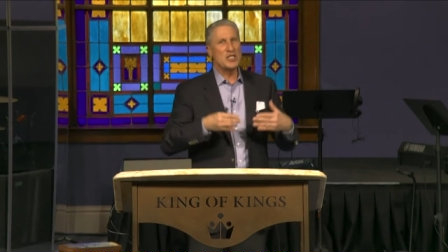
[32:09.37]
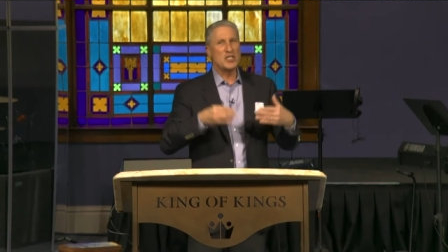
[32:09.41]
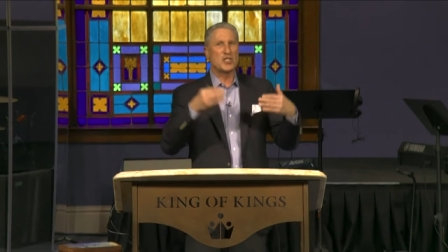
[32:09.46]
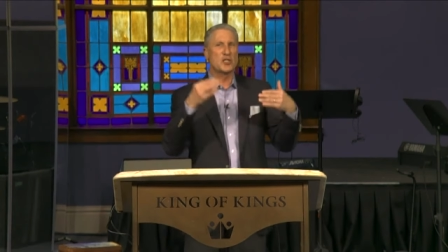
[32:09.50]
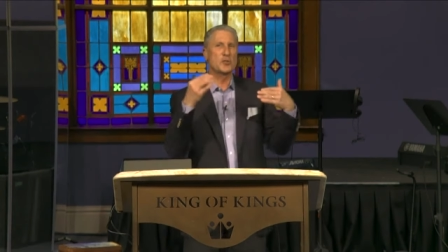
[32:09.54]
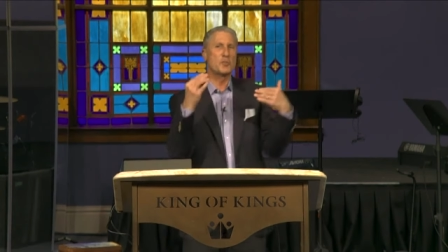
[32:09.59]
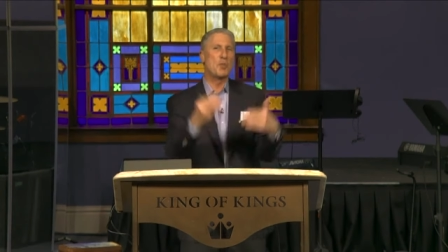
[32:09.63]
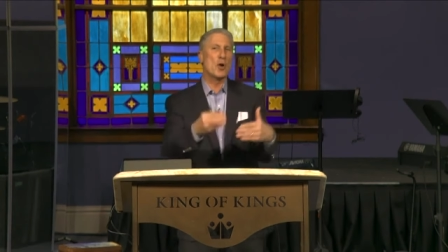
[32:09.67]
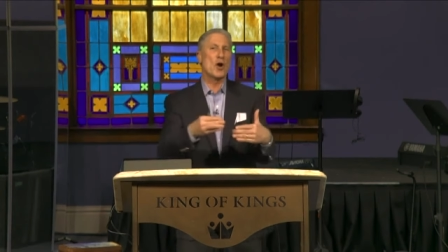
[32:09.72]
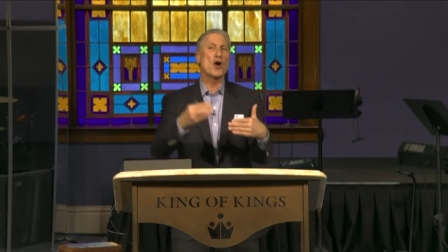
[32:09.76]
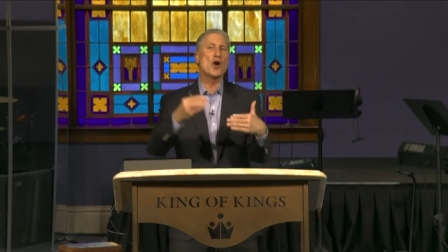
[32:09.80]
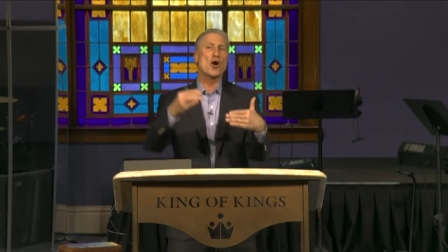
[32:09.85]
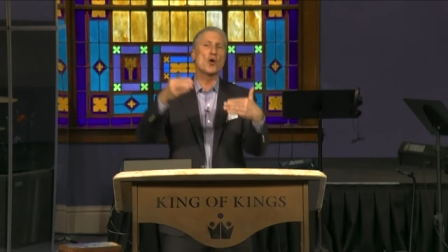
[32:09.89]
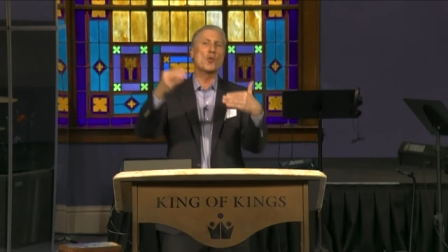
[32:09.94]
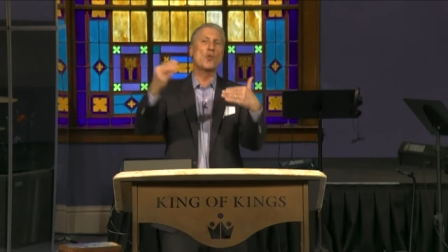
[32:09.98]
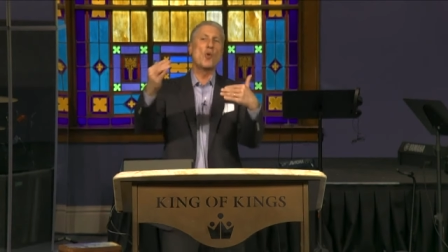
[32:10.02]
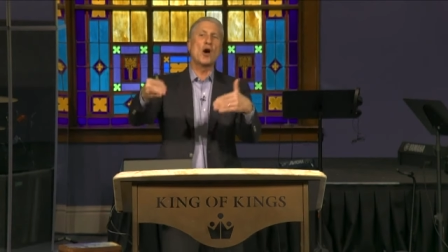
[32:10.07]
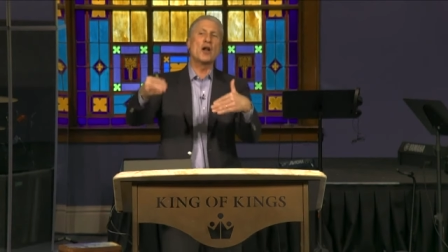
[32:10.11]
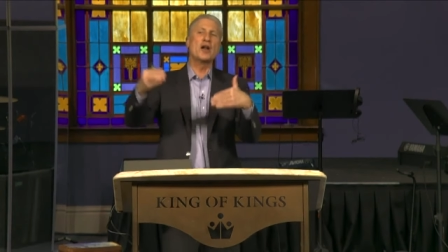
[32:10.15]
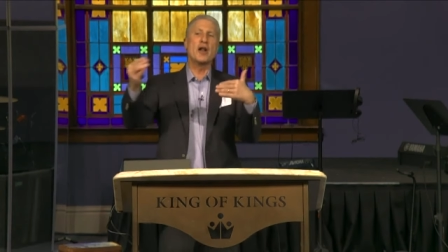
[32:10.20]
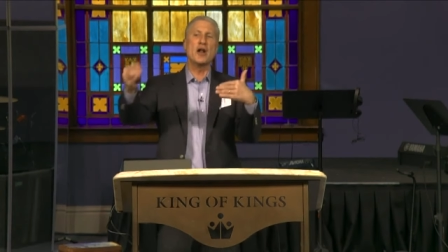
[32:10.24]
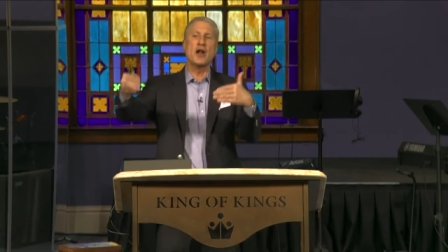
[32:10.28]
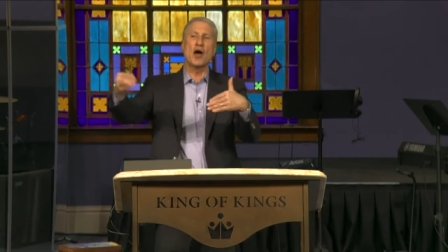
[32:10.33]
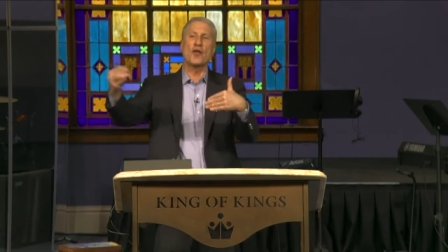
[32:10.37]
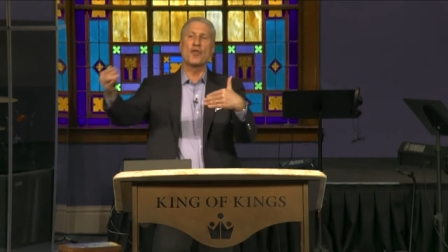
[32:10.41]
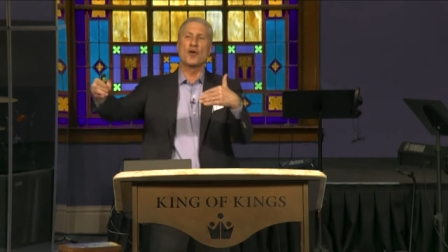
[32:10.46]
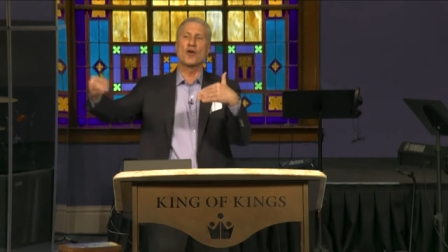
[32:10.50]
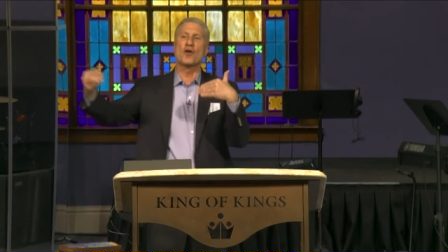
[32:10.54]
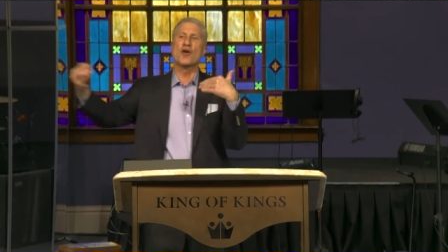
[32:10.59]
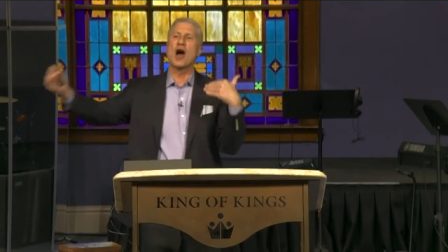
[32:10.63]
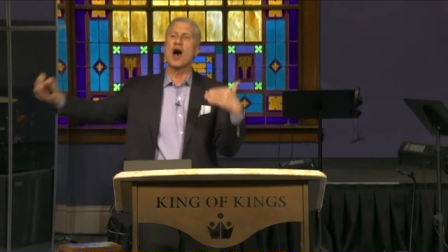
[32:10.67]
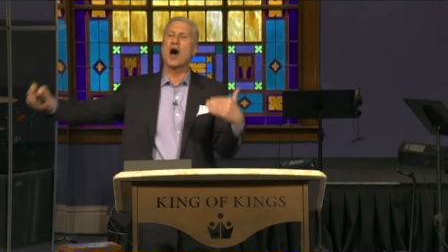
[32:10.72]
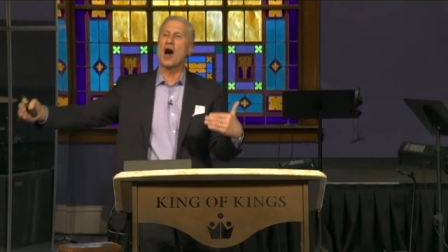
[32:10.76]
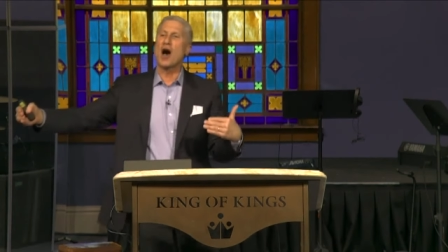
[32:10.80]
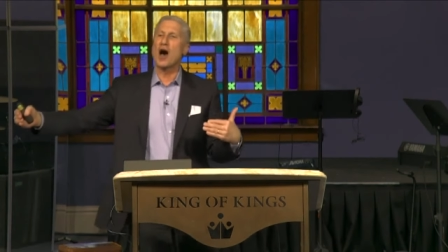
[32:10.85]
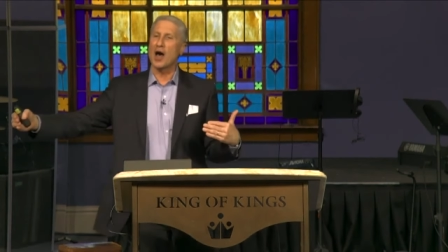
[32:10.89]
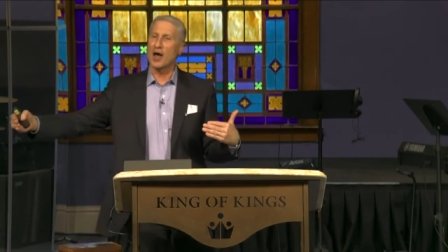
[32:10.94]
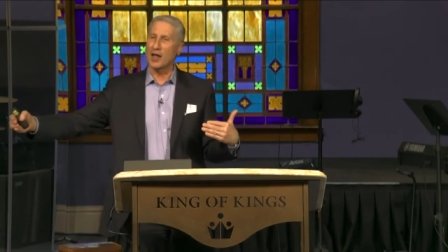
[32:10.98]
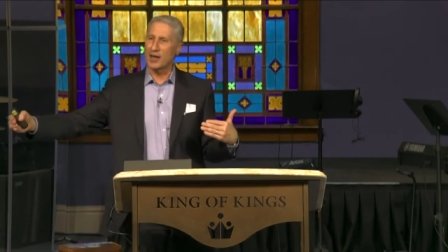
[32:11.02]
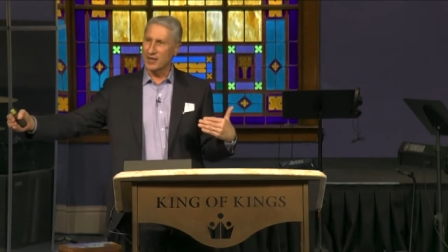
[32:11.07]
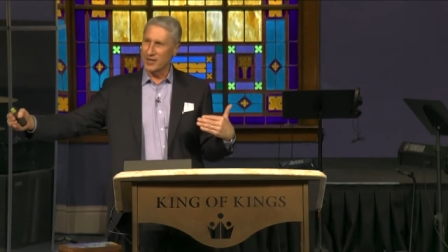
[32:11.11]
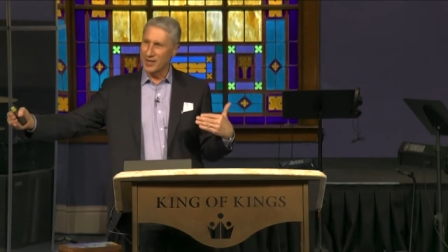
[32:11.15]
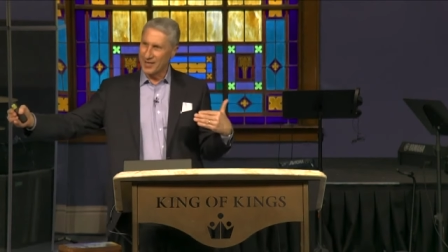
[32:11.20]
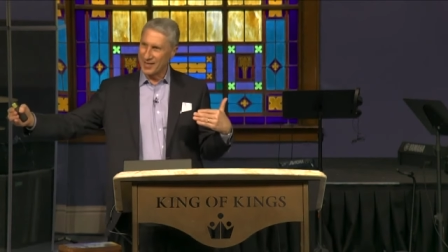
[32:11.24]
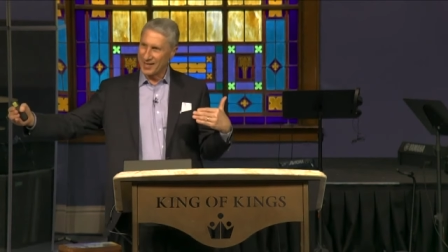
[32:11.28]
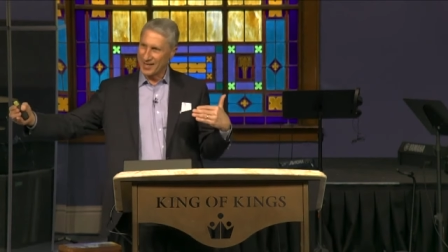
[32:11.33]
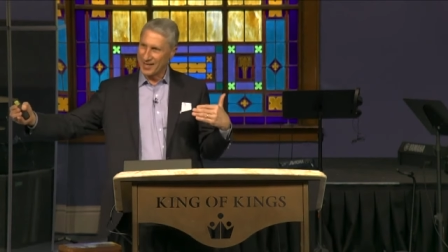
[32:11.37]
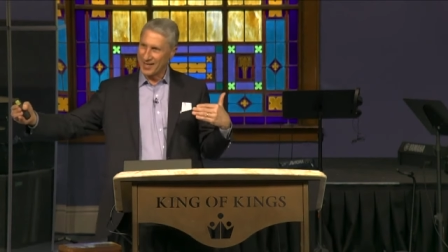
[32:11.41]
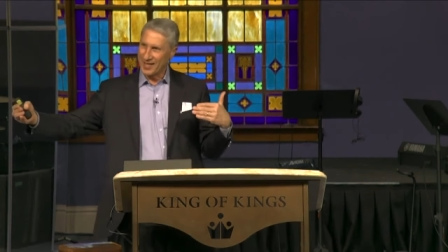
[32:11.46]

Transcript: spur one another on